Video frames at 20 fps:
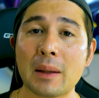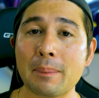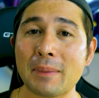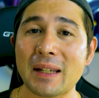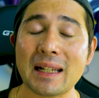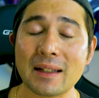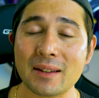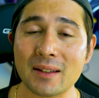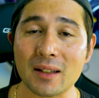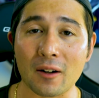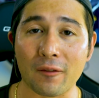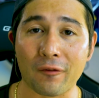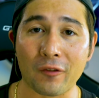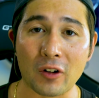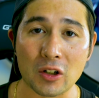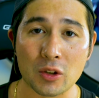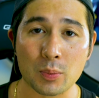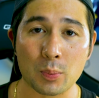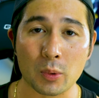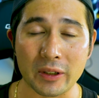Let me get to the
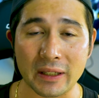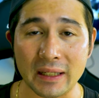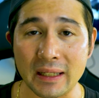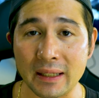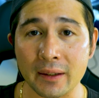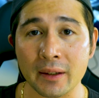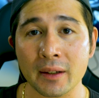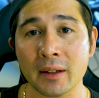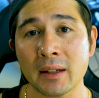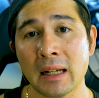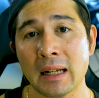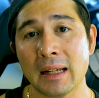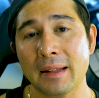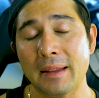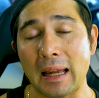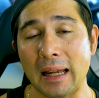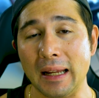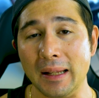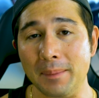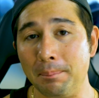first point here
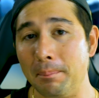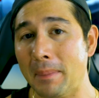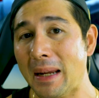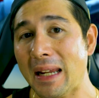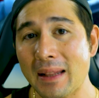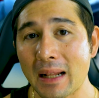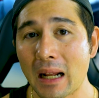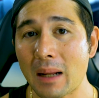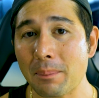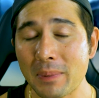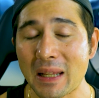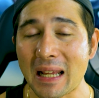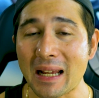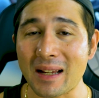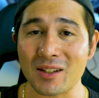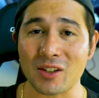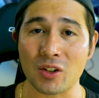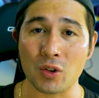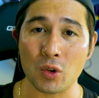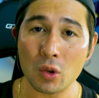that it may not be
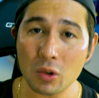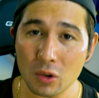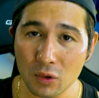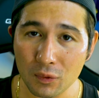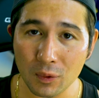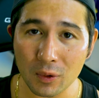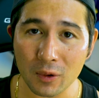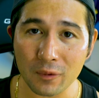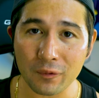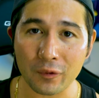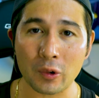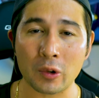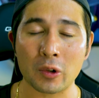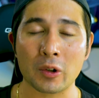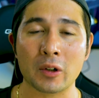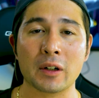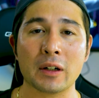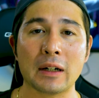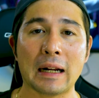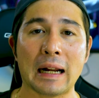as useful
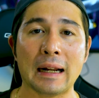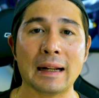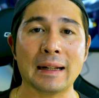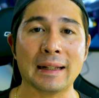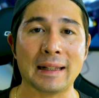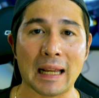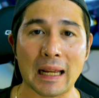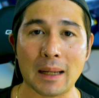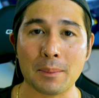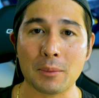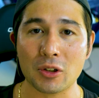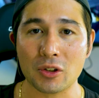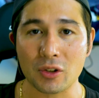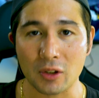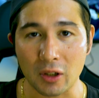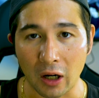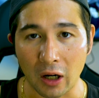for gamers